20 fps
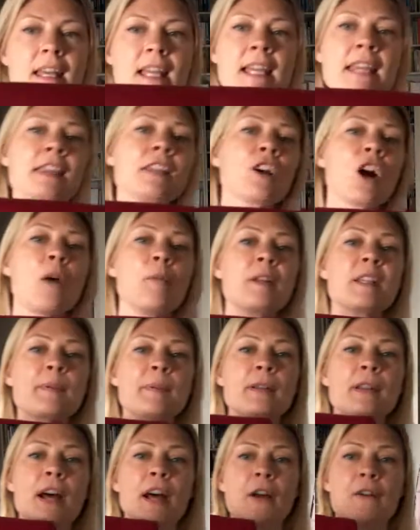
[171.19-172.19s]
In the comments
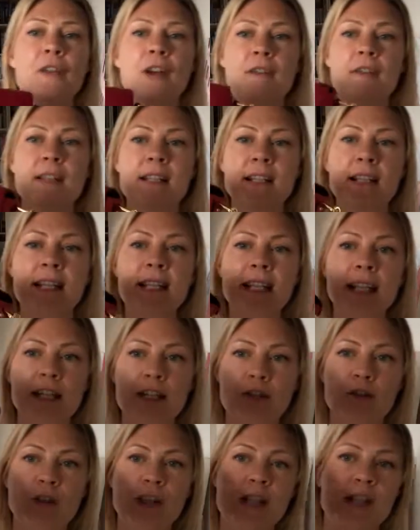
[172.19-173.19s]
below there is a link
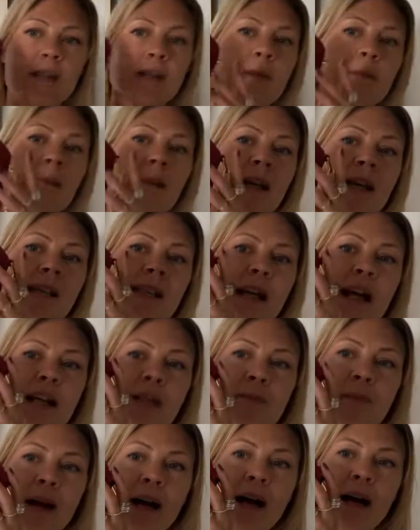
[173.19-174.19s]
to this
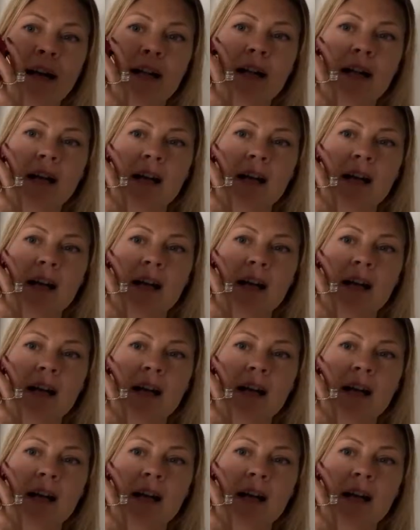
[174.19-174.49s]
exact bag,